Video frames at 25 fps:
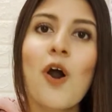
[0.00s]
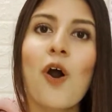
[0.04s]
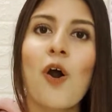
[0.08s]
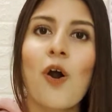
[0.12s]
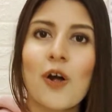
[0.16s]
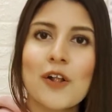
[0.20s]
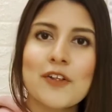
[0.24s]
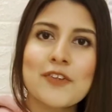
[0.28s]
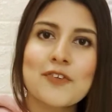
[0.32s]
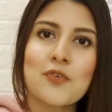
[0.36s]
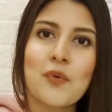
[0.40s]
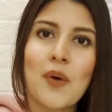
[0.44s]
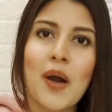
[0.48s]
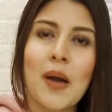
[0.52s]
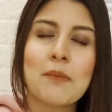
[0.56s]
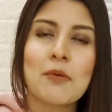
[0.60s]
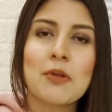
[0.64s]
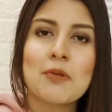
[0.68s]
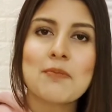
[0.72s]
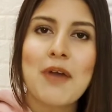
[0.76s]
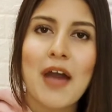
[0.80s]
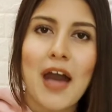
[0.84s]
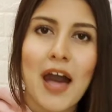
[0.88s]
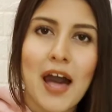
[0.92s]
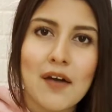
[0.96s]
Also, I'm
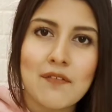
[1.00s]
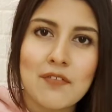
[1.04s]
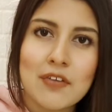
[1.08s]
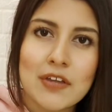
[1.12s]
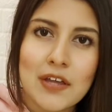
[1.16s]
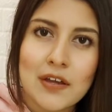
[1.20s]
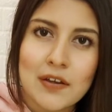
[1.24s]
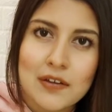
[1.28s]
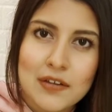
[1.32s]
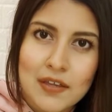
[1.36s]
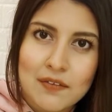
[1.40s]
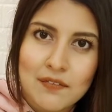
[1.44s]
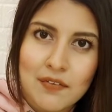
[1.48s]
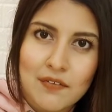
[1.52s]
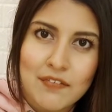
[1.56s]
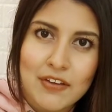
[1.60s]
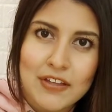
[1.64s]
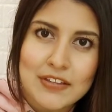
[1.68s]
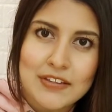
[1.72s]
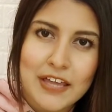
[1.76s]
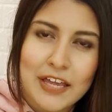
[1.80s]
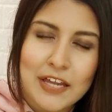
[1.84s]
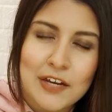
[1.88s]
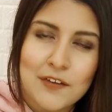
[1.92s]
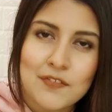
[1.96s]
going to be having a giveaway
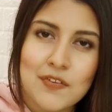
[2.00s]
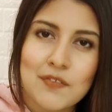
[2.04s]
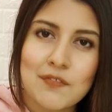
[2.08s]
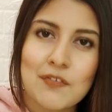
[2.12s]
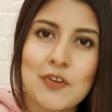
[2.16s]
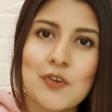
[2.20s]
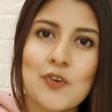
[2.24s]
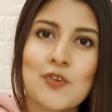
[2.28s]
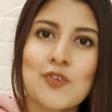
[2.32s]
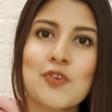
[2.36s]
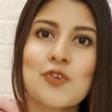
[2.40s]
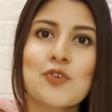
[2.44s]
at the end of the video,